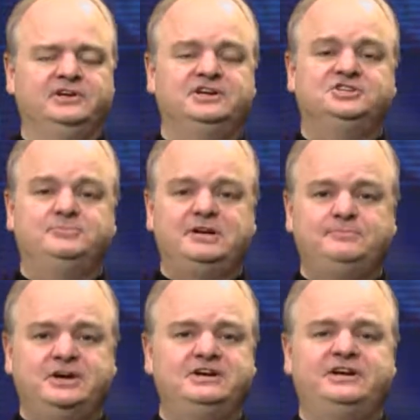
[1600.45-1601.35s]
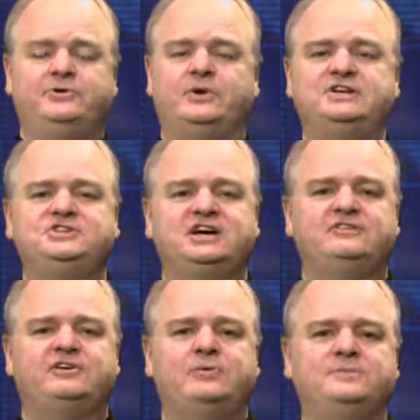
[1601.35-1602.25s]
It's a big button on the right side
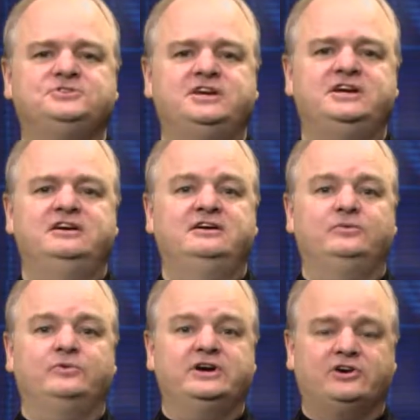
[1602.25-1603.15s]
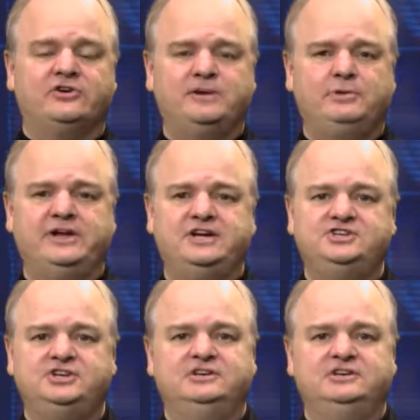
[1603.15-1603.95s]
of our website, Recurring Pledge.